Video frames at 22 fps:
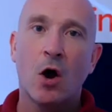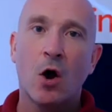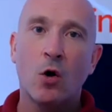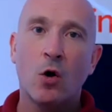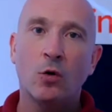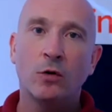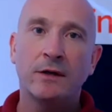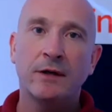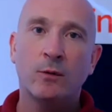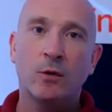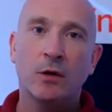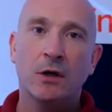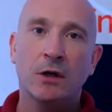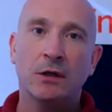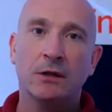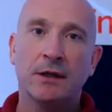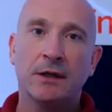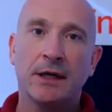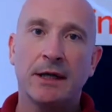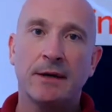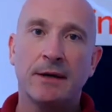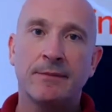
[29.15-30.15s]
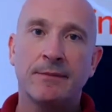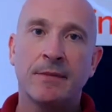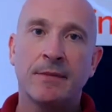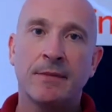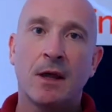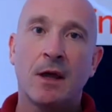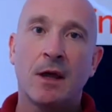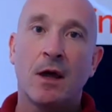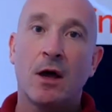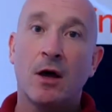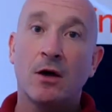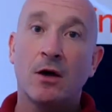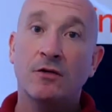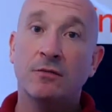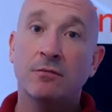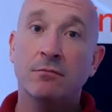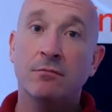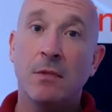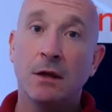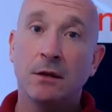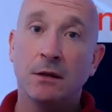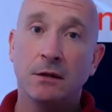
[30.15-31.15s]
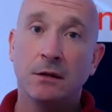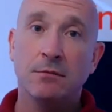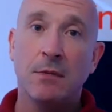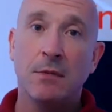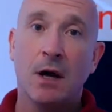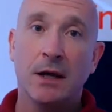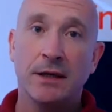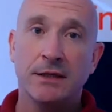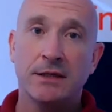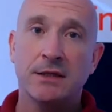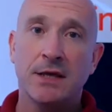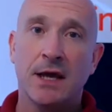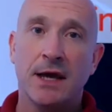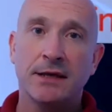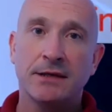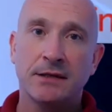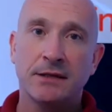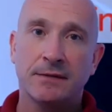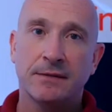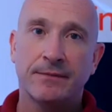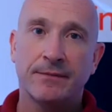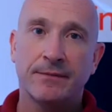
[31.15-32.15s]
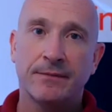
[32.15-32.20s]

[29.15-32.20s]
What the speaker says: oldie worldie, and muddled mindset.